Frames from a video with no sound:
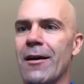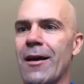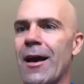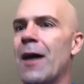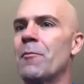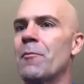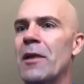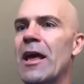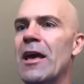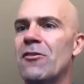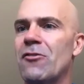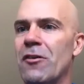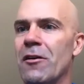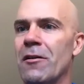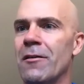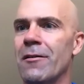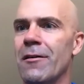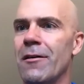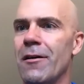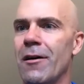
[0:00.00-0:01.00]
combination
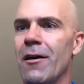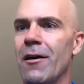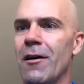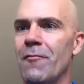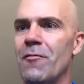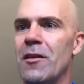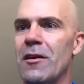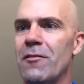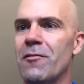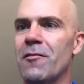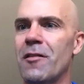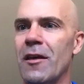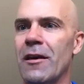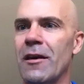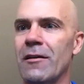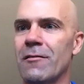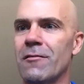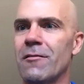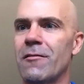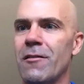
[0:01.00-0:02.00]
of these
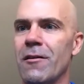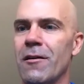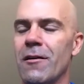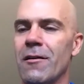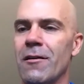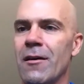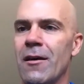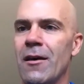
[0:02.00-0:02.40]
things to,